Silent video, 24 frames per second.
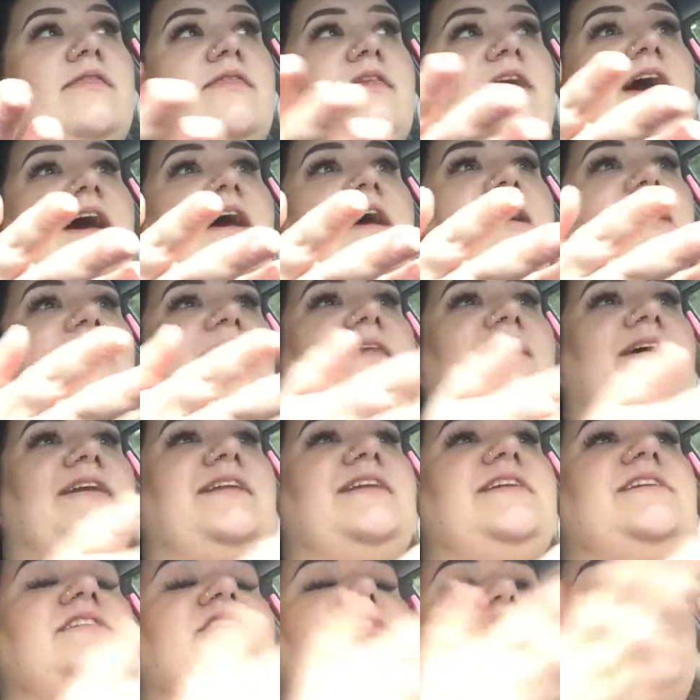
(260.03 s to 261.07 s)
that
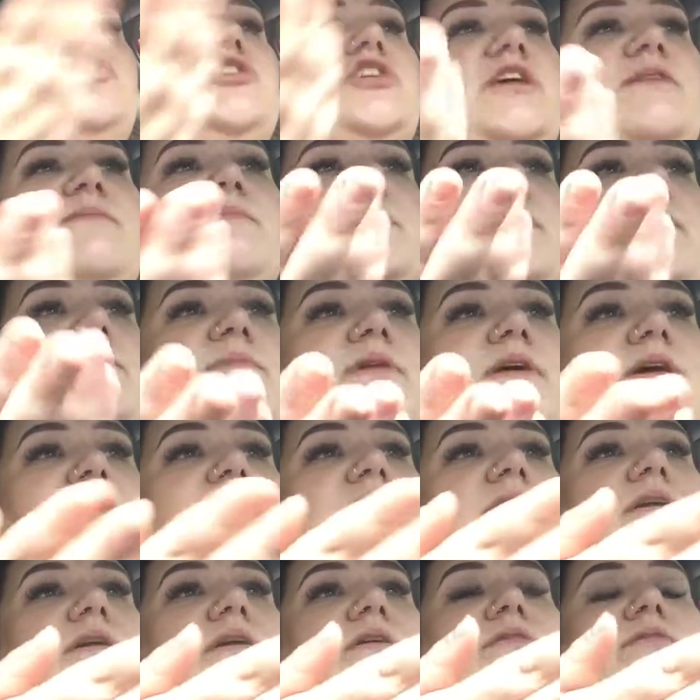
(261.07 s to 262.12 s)
need to shape them
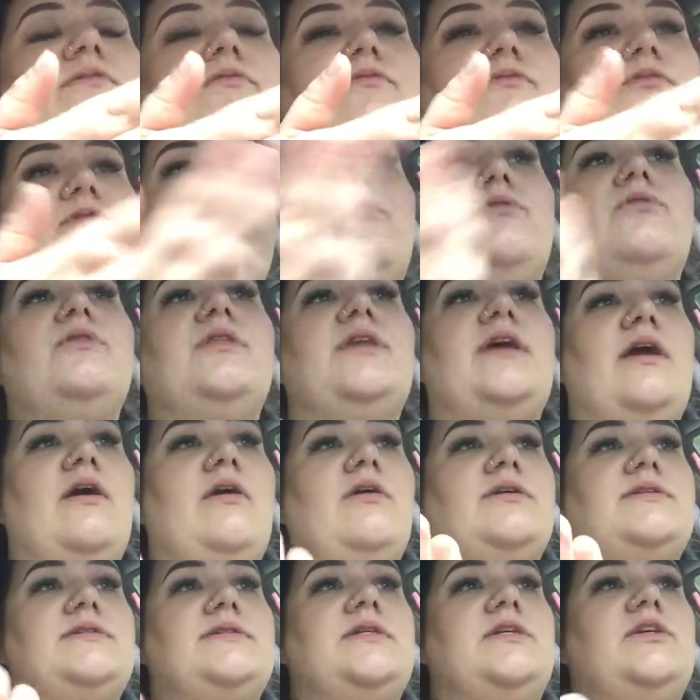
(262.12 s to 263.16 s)
for who they
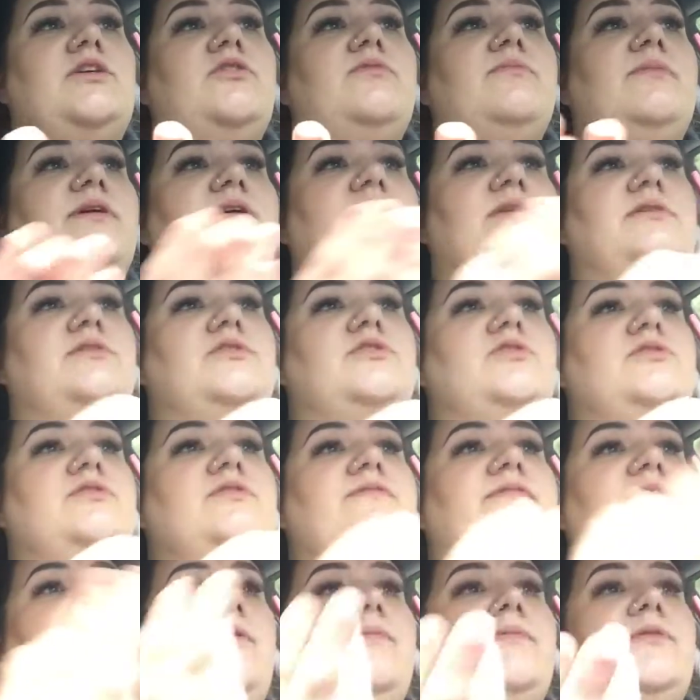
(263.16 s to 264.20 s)
are as a human, to
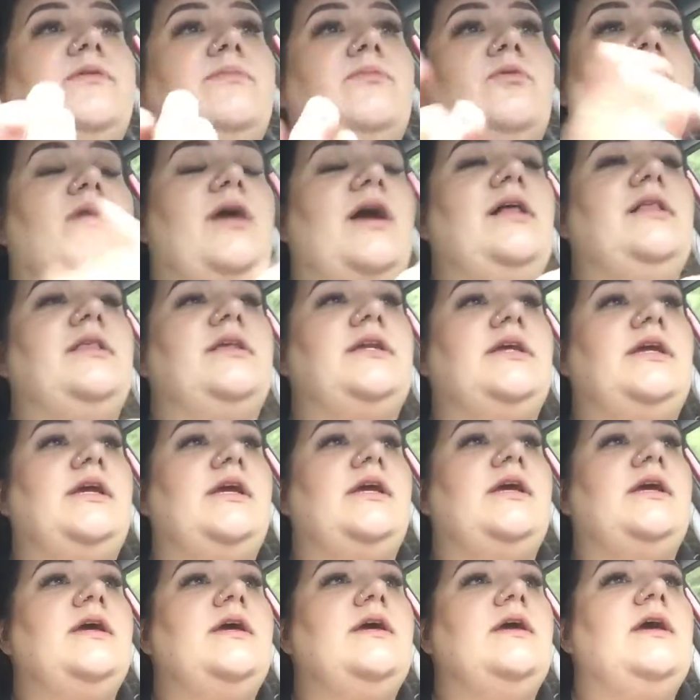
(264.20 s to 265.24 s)
develop their morality.
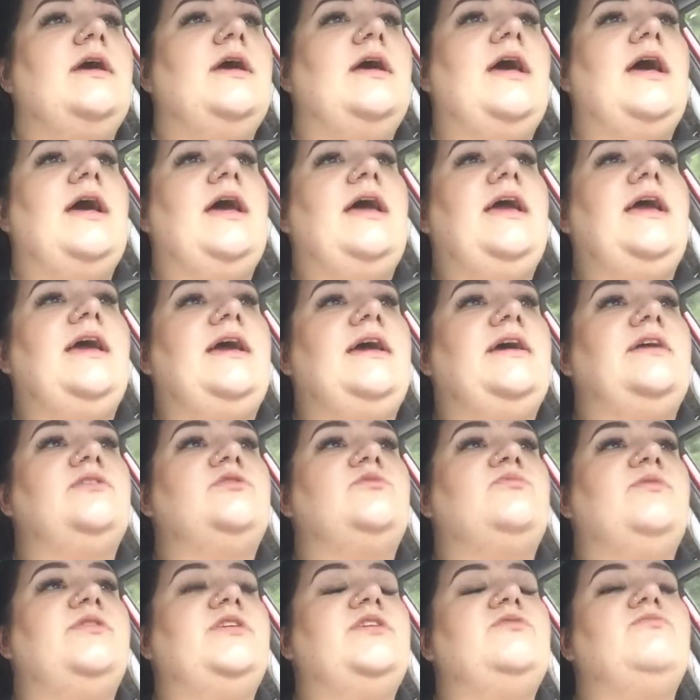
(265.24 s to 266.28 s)

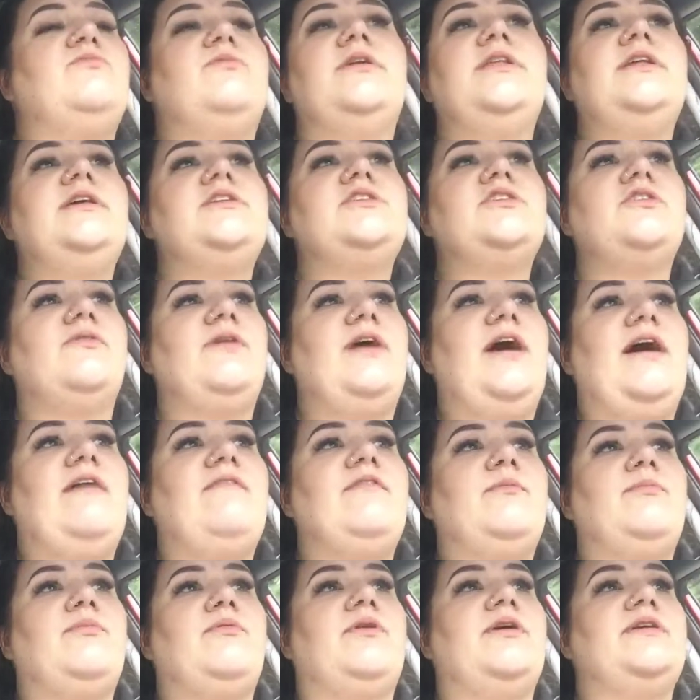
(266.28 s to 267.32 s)
And when you really don't
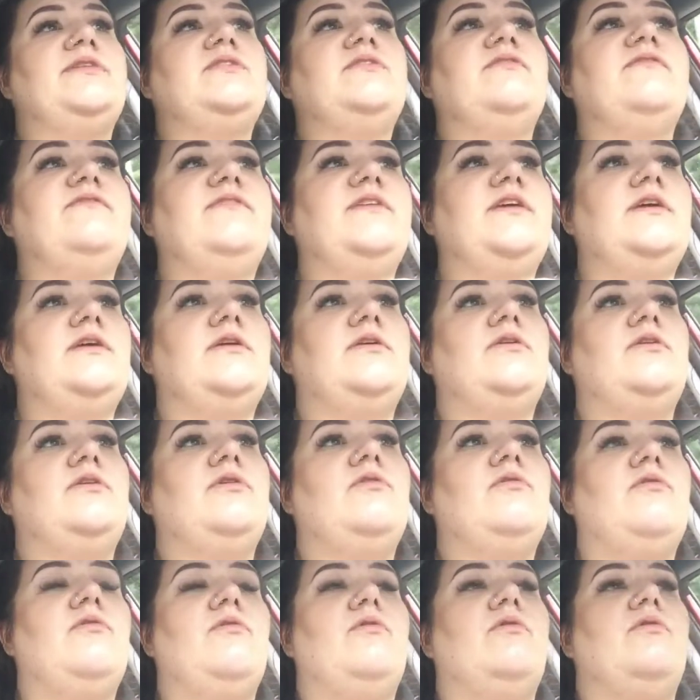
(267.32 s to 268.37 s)
have a parental
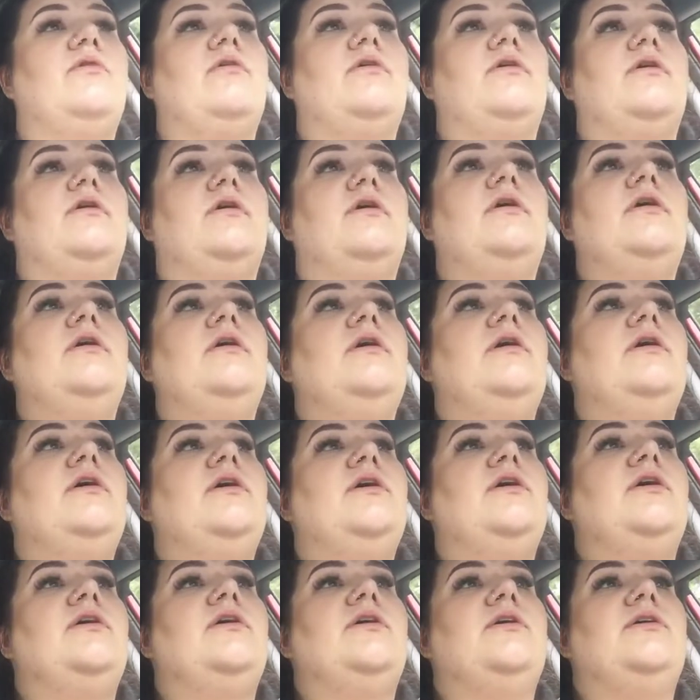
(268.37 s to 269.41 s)
figure, or
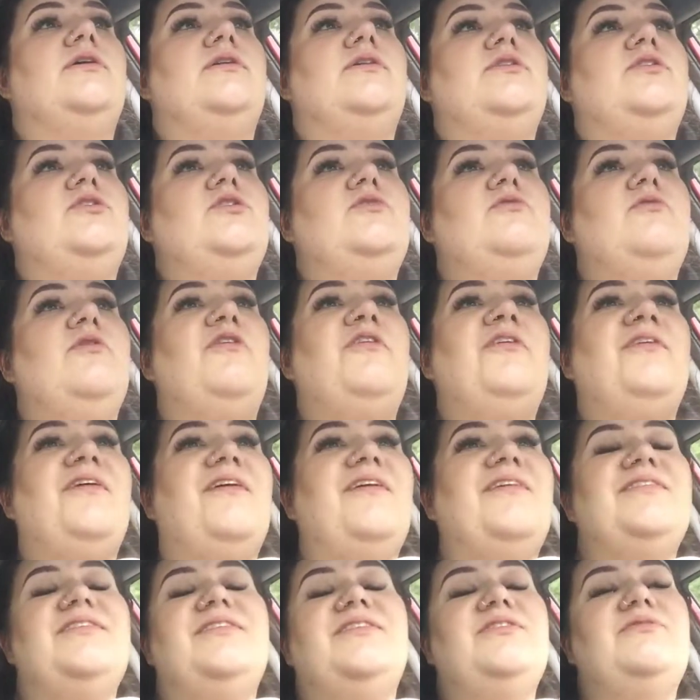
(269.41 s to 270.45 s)
you
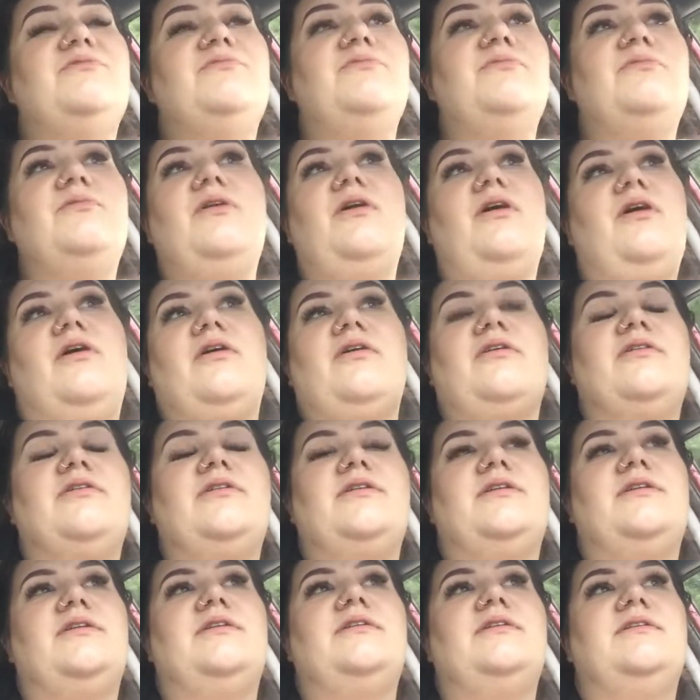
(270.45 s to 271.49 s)

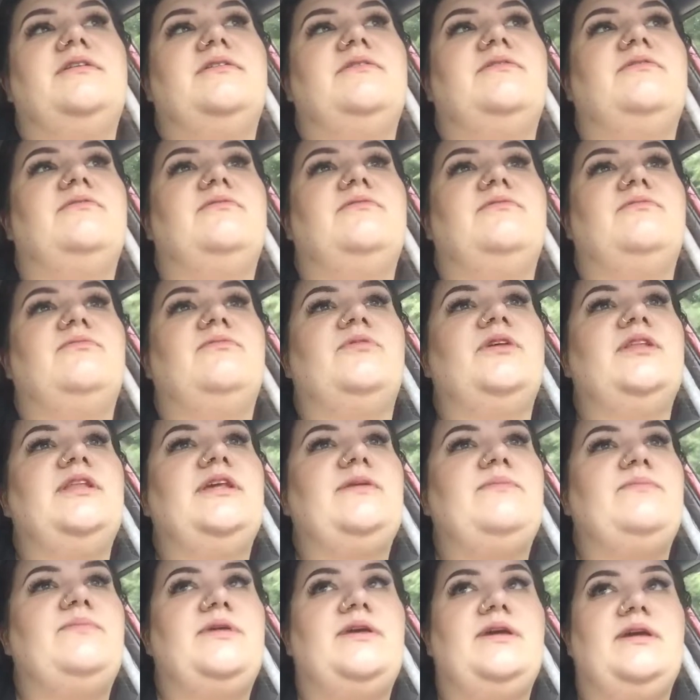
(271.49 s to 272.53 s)
aren't
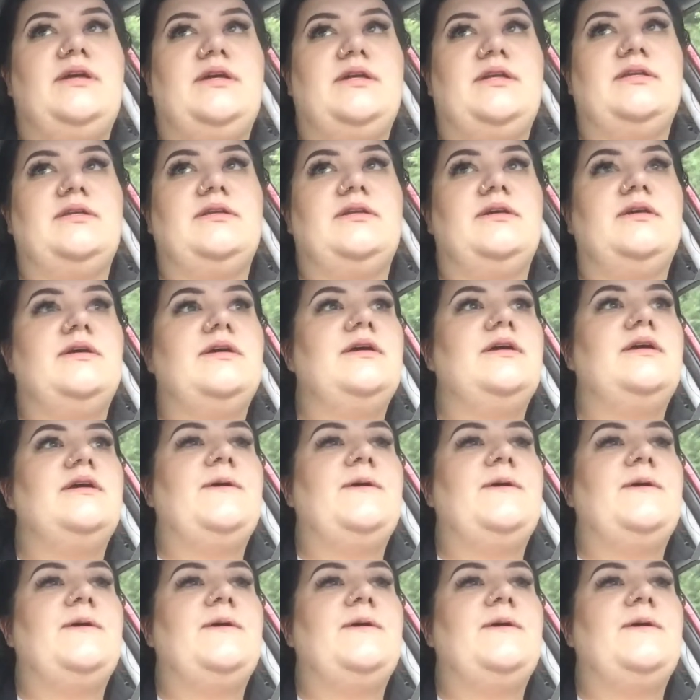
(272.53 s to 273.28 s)
really being